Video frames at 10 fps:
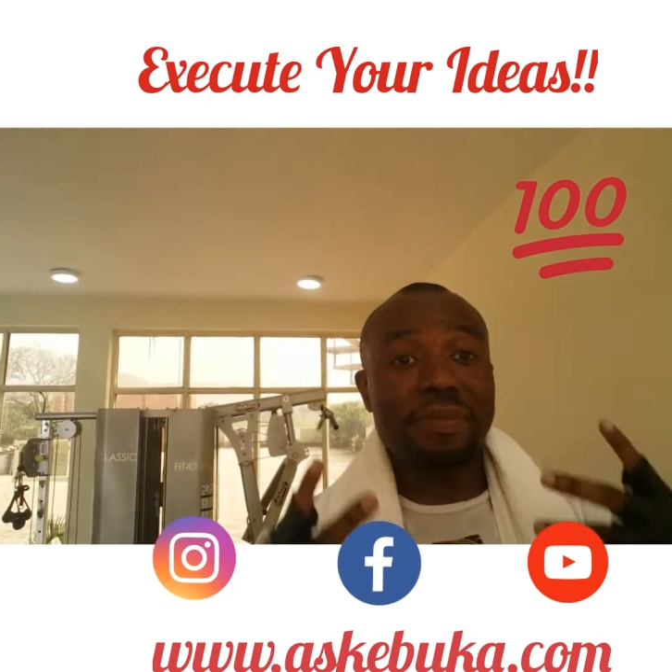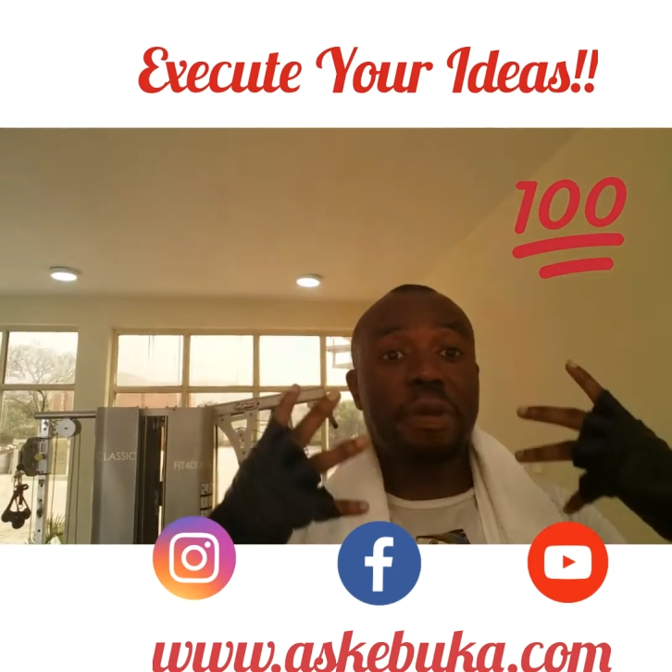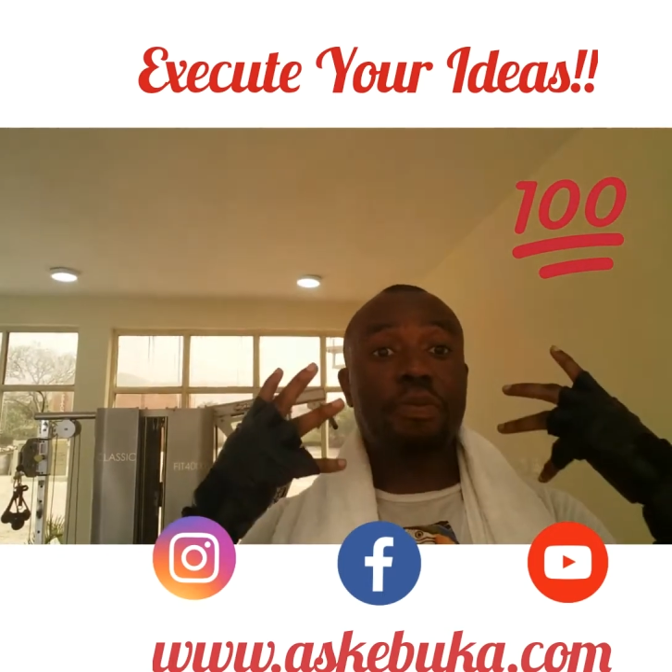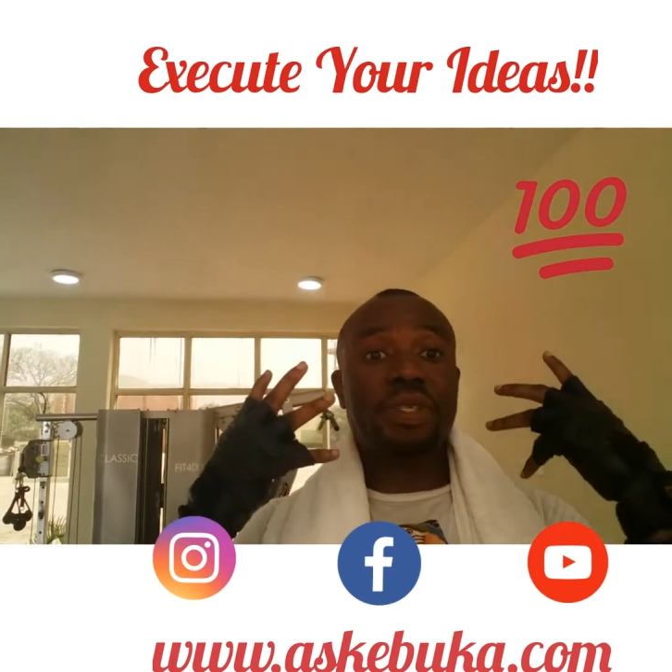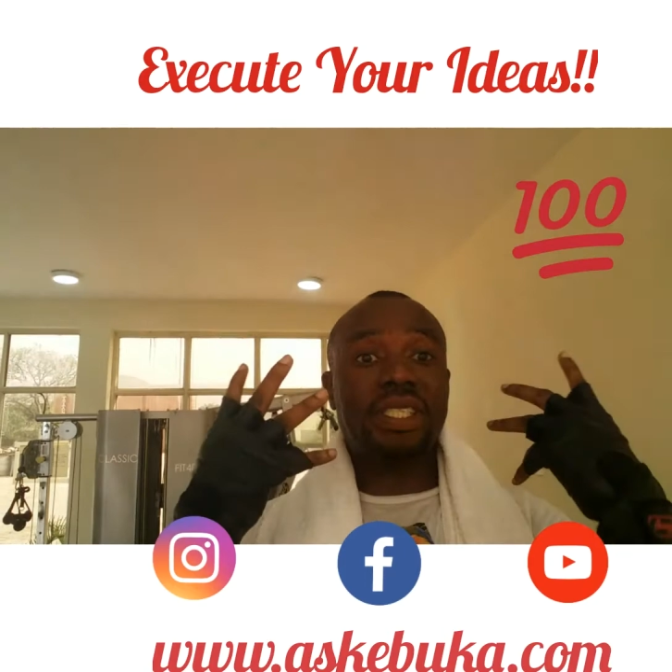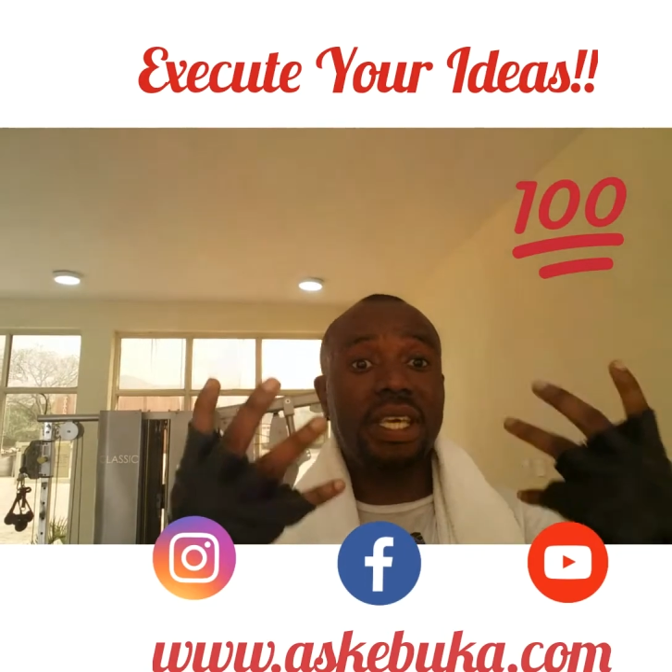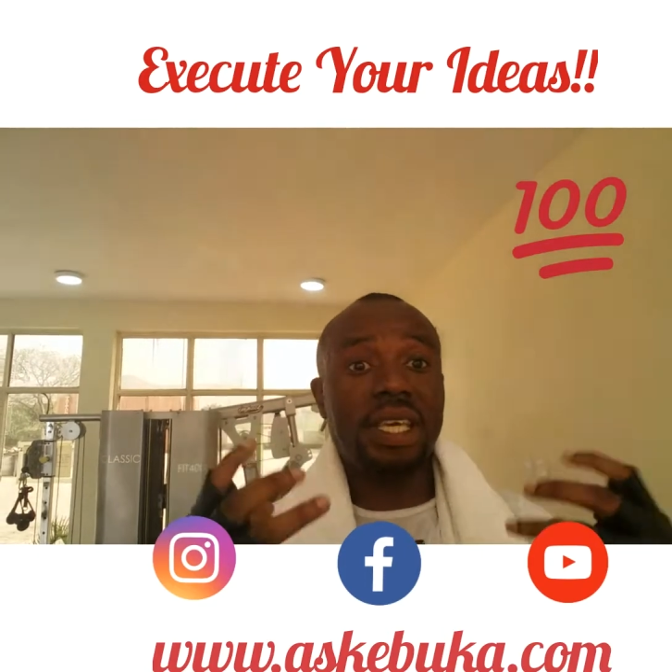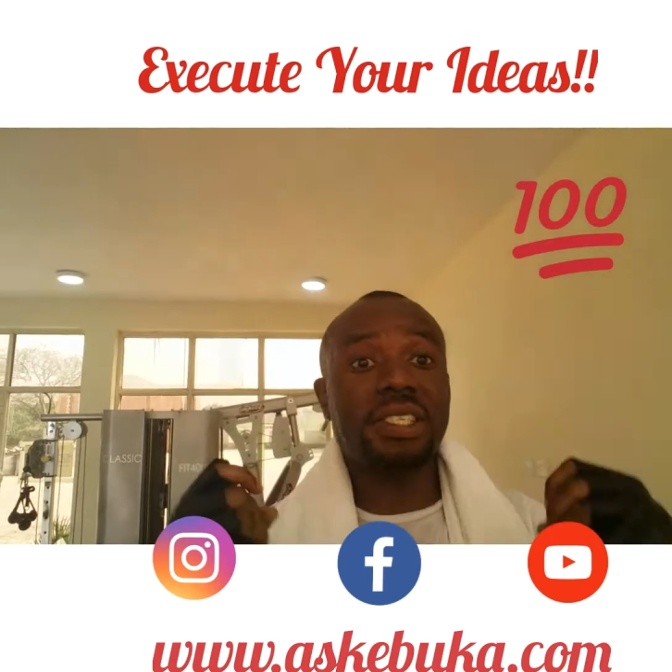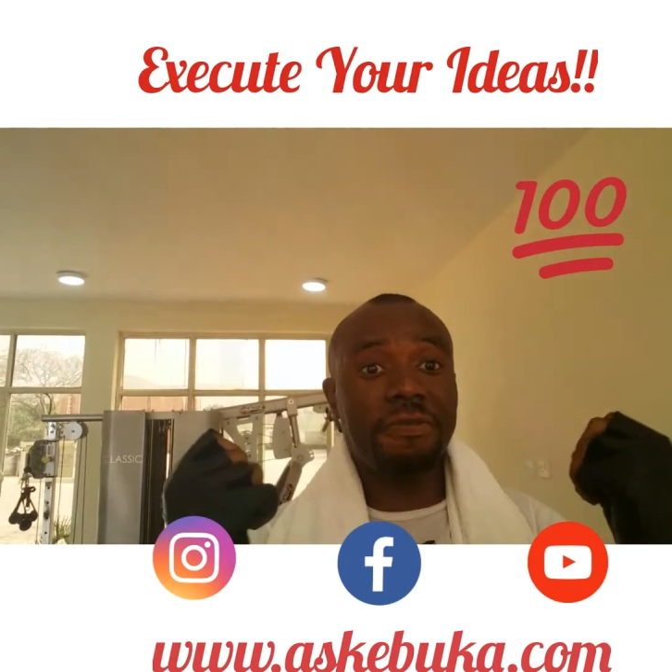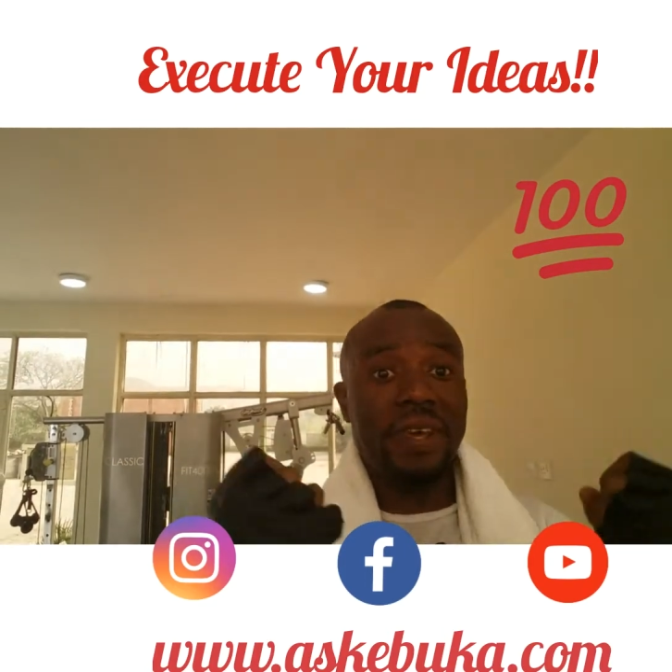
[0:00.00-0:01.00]
Let people
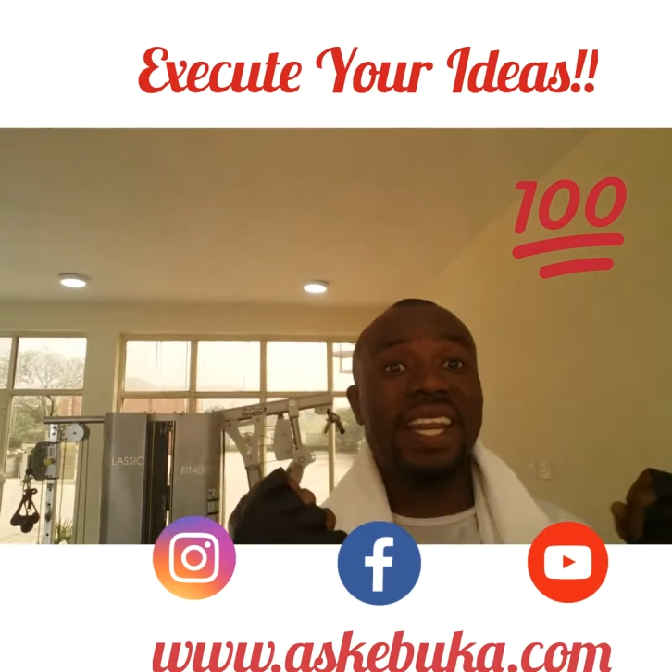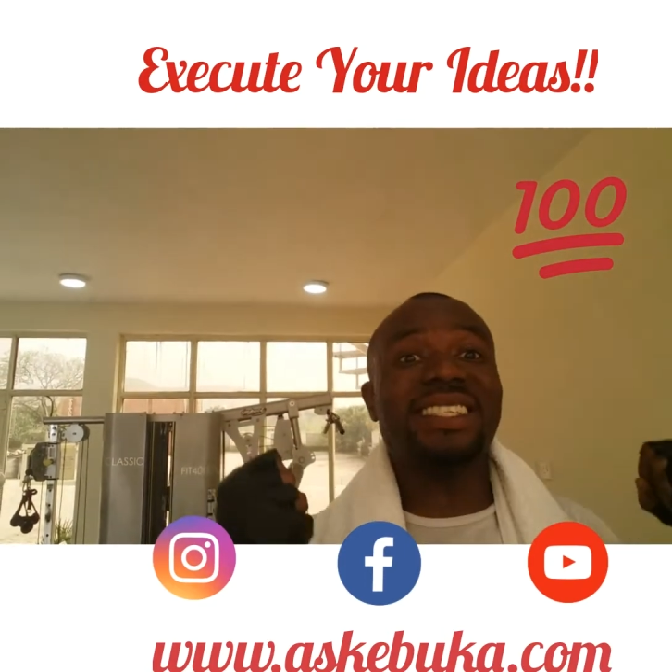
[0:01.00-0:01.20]
see it, feel